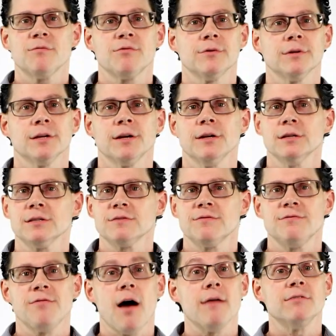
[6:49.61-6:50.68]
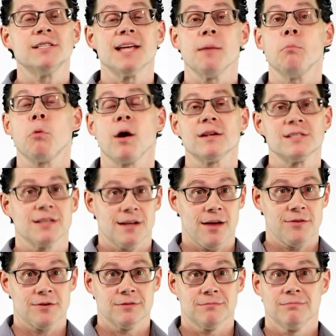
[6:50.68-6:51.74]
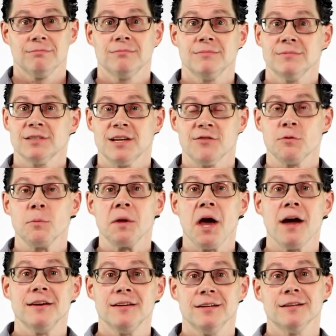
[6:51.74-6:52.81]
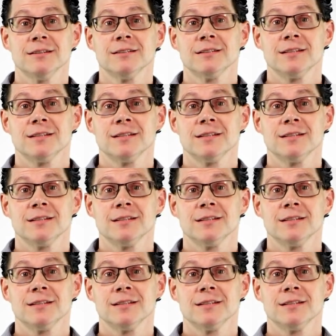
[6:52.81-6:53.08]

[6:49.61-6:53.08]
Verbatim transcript: for little as five or 10 breaths together, give them the idea.